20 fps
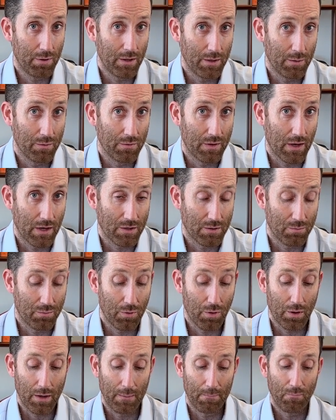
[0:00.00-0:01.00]
pinion was actually
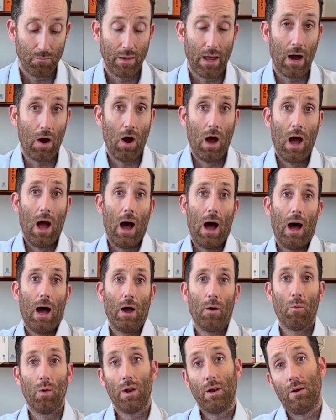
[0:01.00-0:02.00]
broken. Now,
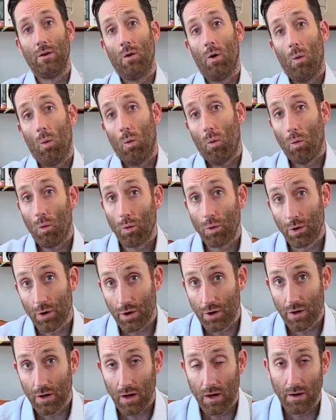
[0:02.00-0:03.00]
I went and
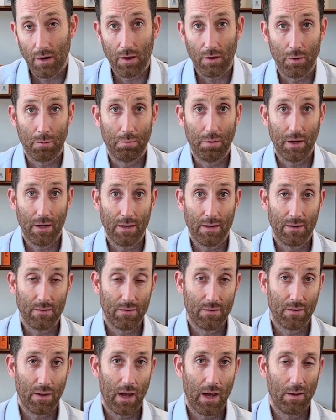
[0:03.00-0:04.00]
ordered another pinion
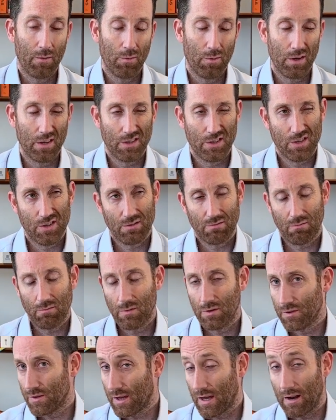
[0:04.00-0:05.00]
set, which
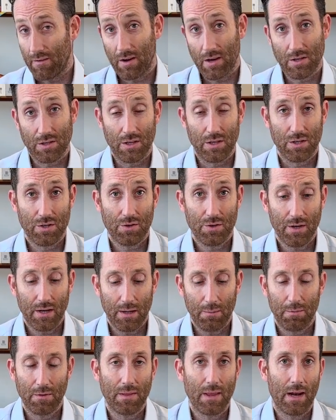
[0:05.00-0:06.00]
was kind of actually a
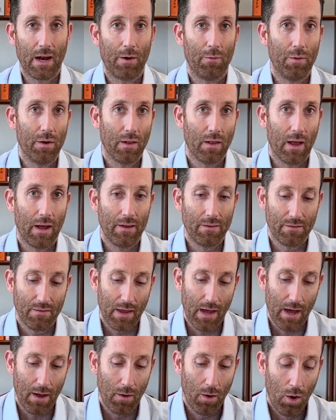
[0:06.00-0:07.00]
tree, but then I realized
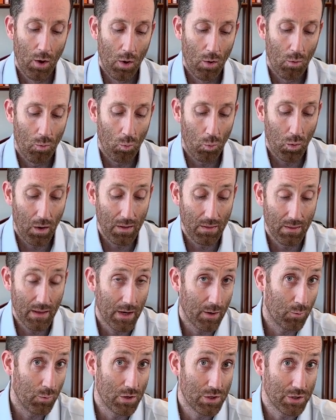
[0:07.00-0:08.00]
that when
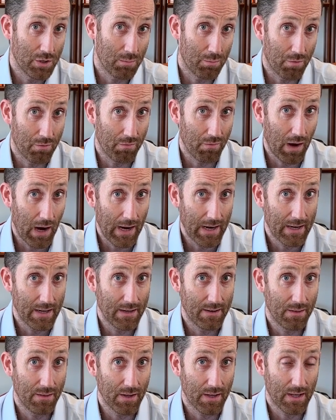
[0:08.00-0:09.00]
they originally
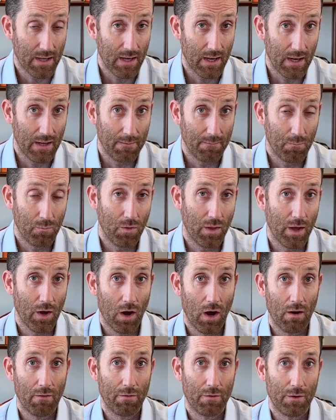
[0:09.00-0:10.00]
provided the kit, they
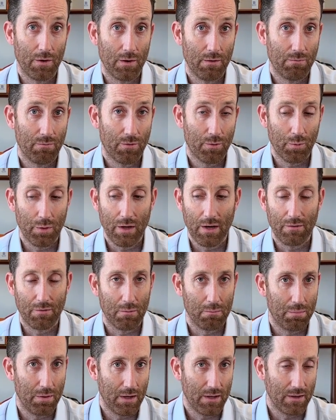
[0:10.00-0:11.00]
offered 3
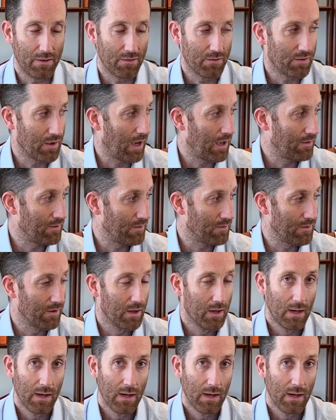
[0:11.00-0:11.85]
different pinion sizes.